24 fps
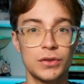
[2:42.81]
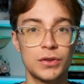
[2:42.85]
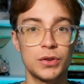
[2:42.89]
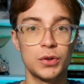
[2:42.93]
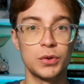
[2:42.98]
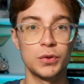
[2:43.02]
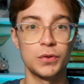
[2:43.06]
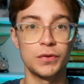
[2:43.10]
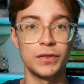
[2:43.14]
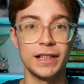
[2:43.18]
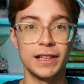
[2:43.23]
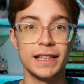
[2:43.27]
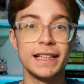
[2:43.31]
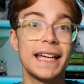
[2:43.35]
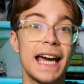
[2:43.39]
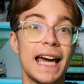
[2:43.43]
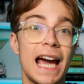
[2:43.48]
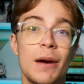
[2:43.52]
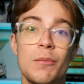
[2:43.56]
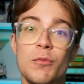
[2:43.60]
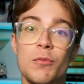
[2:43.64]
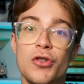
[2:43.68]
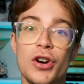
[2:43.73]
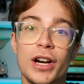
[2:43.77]
sort of like
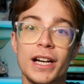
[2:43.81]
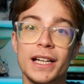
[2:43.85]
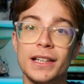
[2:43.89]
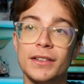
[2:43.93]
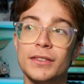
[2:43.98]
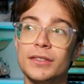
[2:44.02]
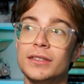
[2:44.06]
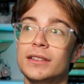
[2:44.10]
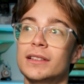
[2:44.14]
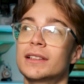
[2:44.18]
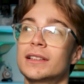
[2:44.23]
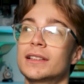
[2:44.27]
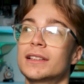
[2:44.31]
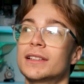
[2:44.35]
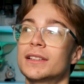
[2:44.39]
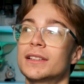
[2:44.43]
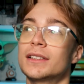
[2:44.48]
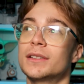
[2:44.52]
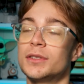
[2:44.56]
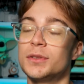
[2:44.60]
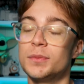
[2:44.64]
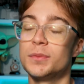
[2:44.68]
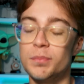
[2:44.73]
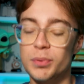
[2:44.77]
camera angle,
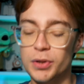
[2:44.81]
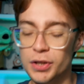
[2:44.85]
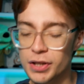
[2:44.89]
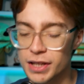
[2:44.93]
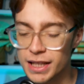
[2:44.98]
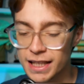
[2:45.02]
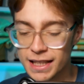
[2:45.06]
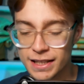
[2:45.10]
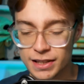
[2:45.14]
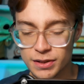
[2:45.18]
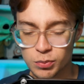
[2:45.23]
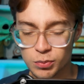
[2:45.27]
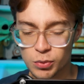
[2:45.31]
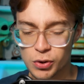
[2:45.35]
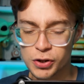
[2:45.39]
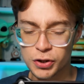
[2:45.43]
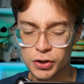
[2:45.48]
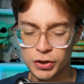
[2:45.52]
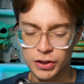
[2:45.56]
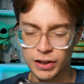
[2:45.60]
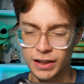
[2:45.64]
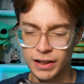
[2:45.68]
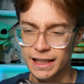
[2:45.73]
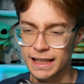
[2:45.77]
but this
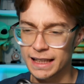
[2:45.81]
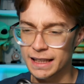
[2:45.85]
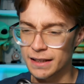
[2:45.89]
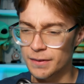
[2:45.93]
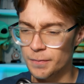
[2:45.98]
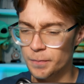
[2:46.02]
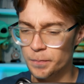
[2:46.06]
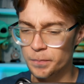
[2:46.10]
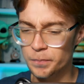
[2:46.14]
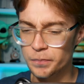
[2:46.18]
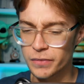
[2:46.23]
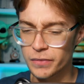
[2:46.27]
was like,